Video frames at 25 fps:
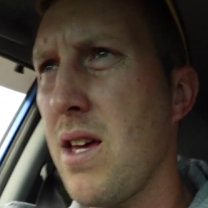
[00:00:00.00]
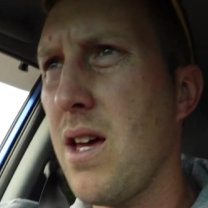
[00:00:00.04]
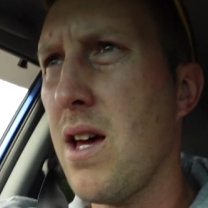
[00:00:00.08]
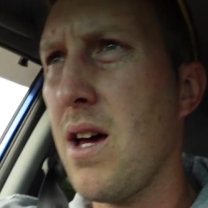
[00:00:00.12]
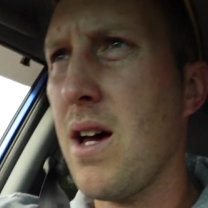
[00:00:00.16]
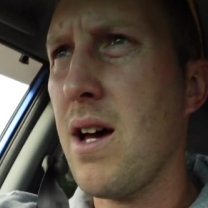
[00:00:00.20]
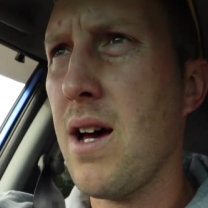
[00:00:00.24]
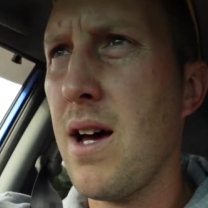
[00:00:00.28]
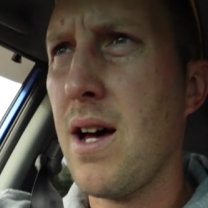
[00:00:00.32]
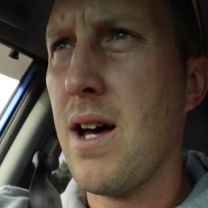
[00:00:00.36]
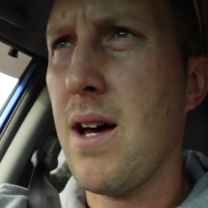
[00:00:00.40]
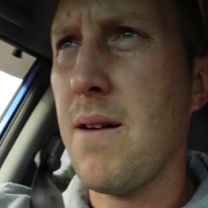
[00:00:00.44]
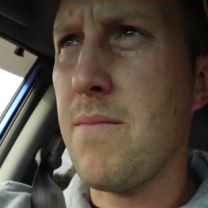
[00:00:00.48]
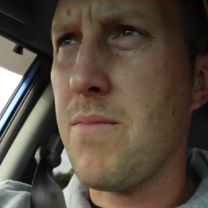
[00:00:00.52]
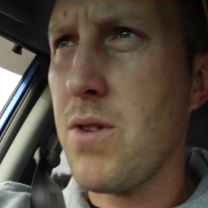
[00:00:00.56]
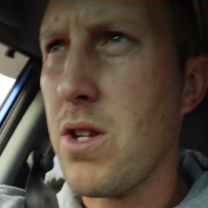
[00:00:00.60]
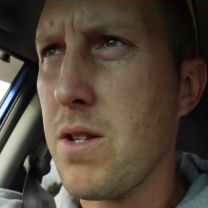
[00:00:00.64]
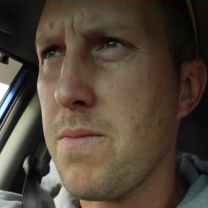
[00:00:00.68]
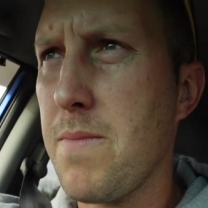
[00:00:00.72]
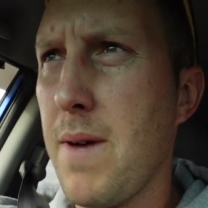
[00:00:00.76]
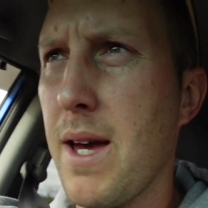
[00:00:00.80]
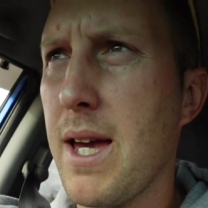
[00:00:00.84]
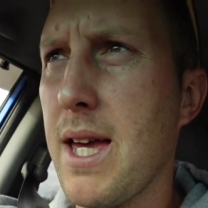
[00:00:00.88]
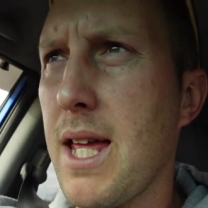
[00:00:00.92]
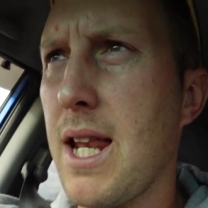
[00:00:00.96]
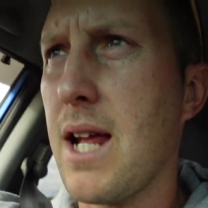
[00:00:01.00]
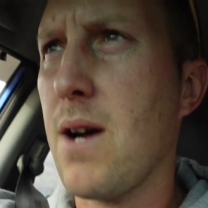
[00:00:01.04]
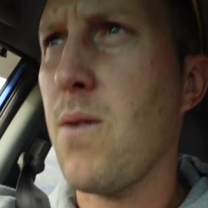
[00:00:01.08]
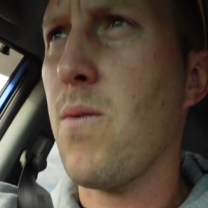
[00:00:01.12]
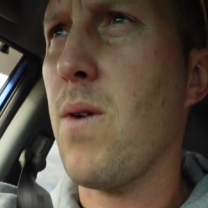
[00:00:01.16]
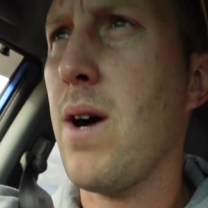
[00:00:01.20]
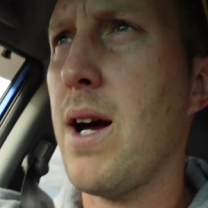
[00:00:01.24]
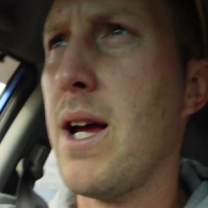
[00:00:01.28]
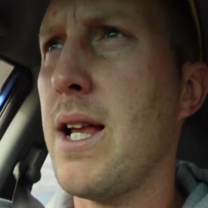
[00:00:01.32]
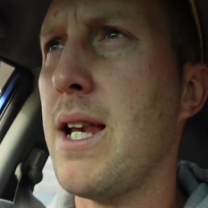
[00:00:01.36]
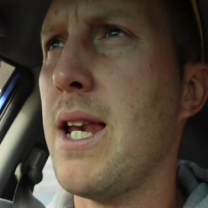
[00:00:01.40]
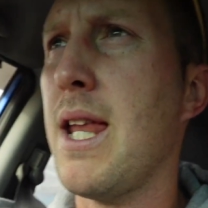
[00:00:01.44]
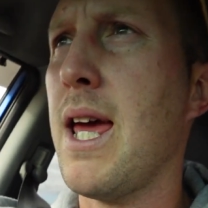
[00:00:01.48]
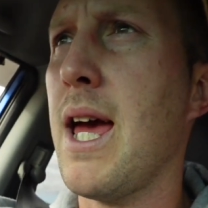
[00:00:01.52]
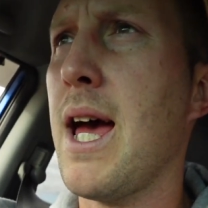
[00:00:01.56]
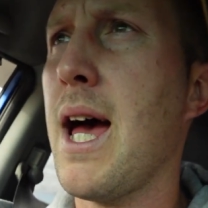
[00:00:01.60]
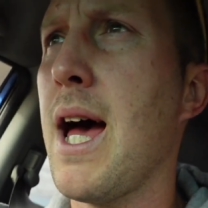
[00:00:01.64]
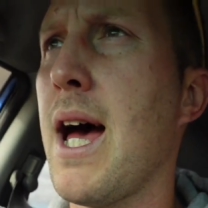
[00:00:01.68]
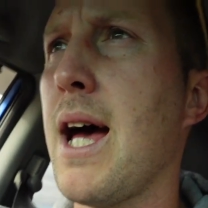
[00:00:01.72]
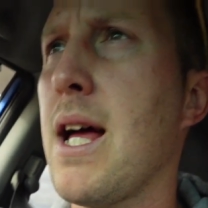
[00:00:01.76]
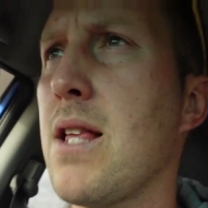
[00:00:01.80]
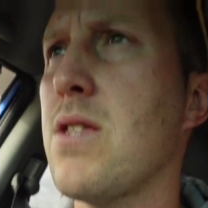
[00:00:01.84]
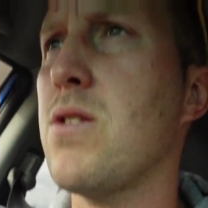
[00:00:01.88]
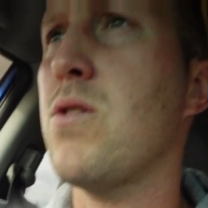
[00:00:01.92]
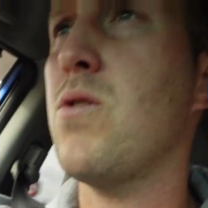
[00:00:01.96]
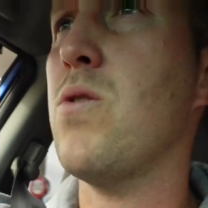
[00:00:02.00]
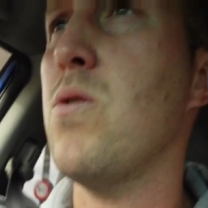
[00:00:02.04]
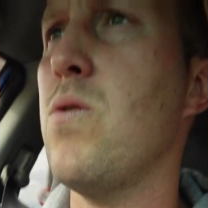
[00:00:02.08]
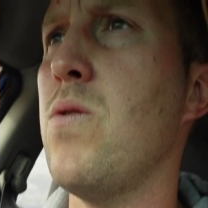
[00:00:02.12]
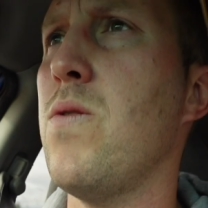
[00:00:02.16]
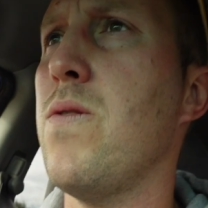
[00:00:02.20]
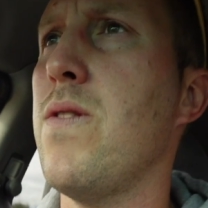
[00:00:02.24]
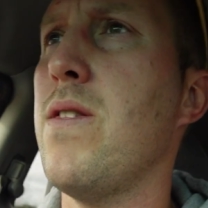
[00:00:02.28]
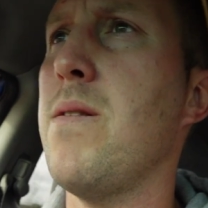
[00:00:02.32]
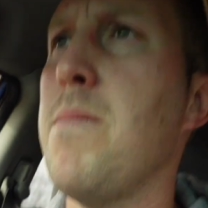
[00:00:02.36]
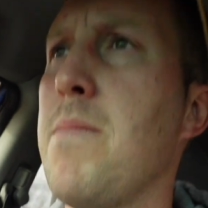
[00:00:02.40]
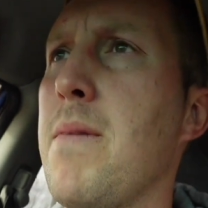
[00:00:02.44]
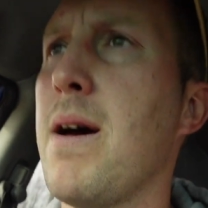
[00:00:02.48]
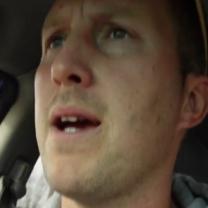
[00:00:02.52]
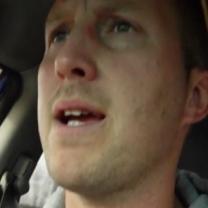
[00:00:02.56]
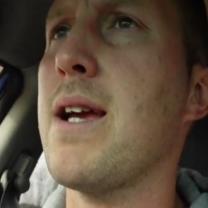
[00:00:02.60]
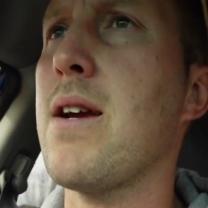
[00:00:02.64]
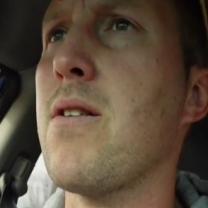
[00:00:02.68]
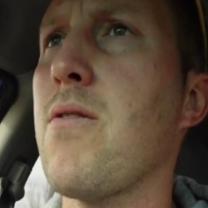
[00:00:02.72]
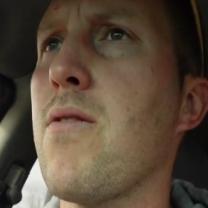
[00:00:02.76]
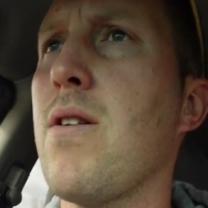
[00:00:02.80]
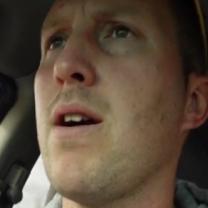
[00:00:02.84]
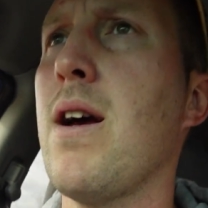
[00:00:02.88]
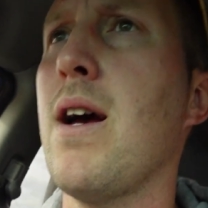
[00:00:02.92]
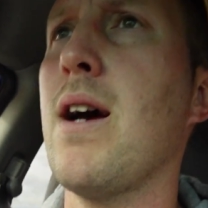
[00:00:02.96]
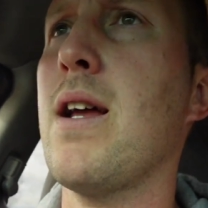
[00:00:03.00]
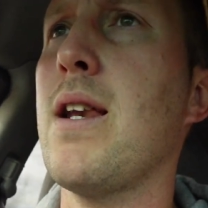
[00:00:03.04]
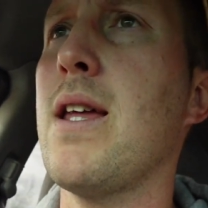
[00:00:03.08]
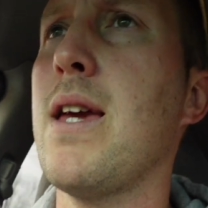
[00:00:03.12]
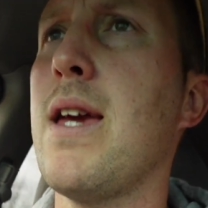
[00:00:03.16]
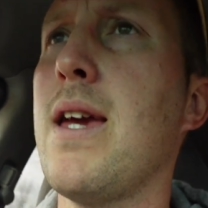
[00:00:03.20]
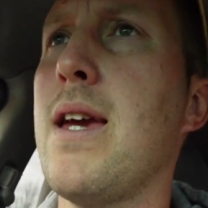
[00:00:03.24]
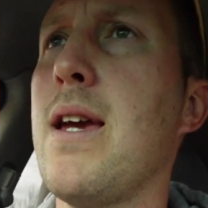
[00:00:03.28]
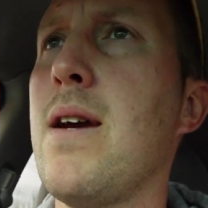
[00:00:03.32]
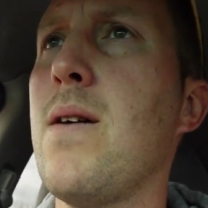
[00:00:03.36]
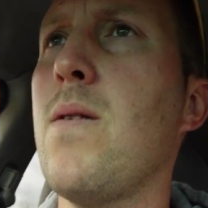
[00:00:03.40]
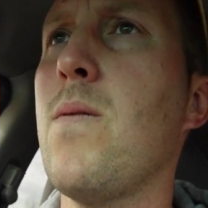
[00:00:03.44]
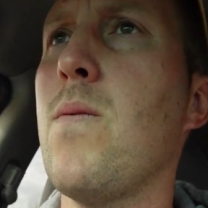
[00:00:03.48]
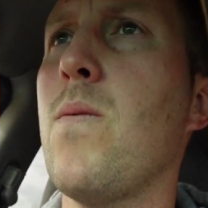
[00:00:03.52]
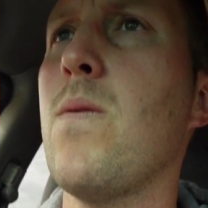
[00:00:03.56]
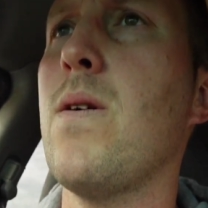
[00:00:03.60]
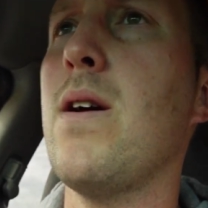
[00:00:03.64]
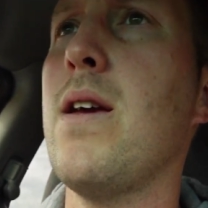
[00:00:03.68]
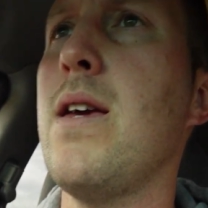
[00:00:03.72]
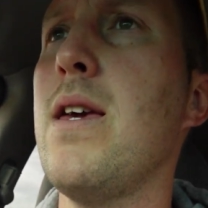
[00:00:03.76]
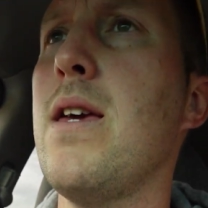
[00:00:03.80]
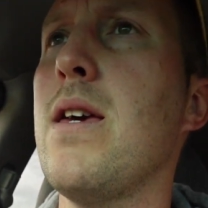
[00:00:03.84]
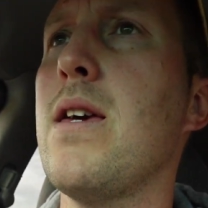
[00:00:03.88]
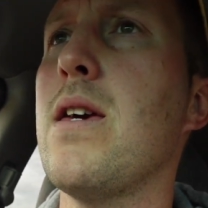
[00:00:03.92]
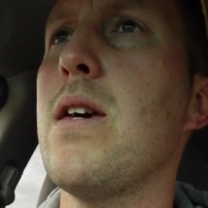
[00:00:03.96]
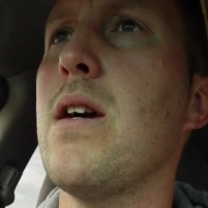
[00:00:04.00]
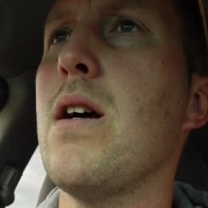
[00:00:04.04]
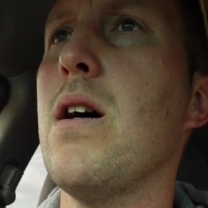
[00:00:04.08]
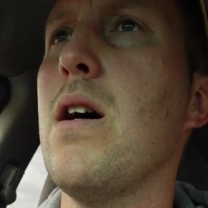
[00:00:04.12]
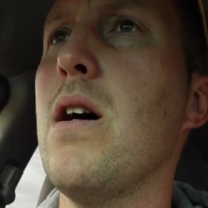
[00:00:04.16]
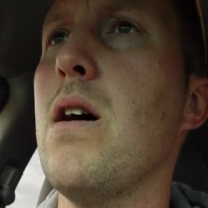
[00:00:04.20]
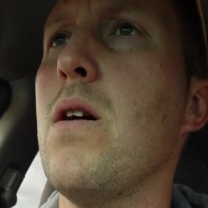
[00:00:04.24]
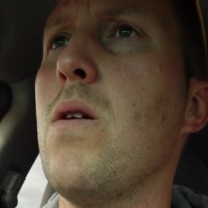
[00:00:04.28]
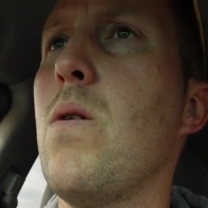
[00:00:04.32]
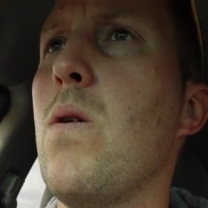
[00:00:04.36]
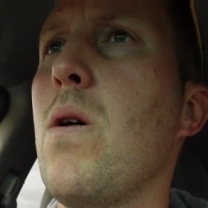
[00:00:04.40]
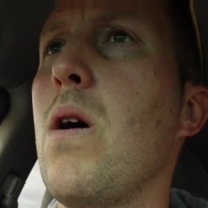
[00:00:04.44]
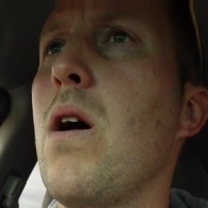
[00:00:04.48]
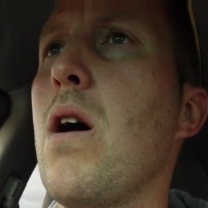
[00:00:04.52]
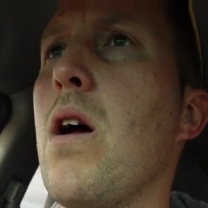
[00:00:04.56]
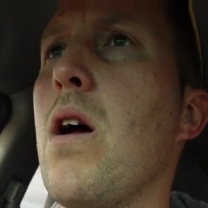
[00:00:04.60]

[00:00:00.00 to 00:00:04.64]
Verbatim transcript: Um, just making our way now to the main ground. Here we go.